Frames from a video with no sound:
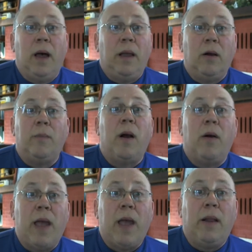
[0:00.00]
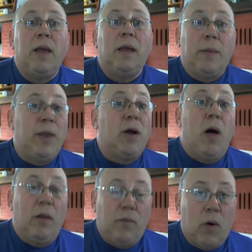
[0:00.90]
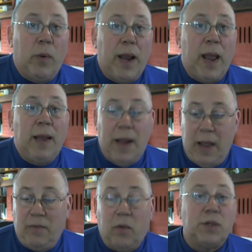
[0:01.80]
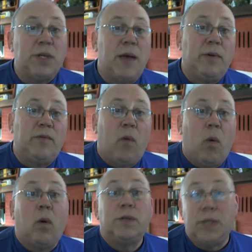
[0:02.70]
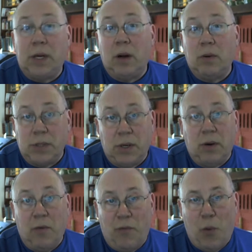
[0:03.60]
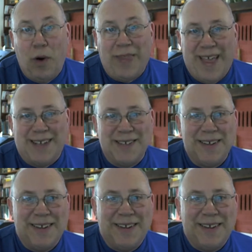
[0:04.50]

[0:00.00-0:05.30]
here in Morrow County? Give me a call, 419-947-4004. Thanks.